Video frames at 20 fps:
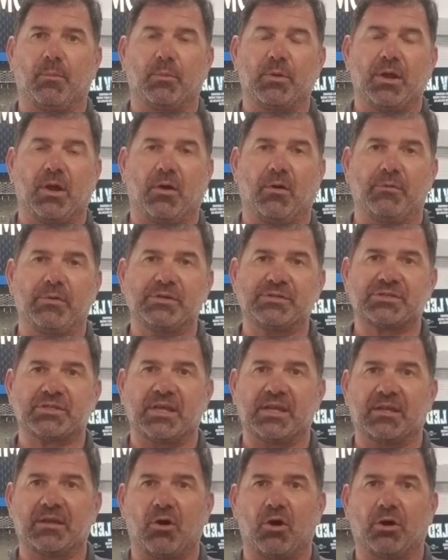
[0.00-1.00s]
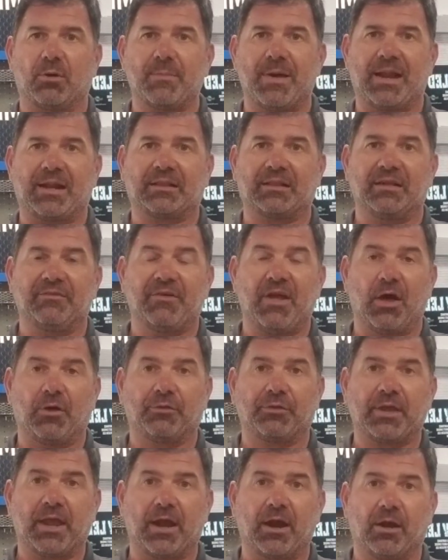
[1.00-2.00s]
We always think automatically of
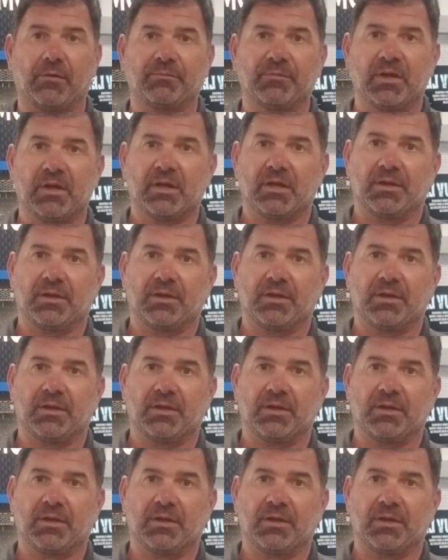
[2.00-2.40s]
healthcare,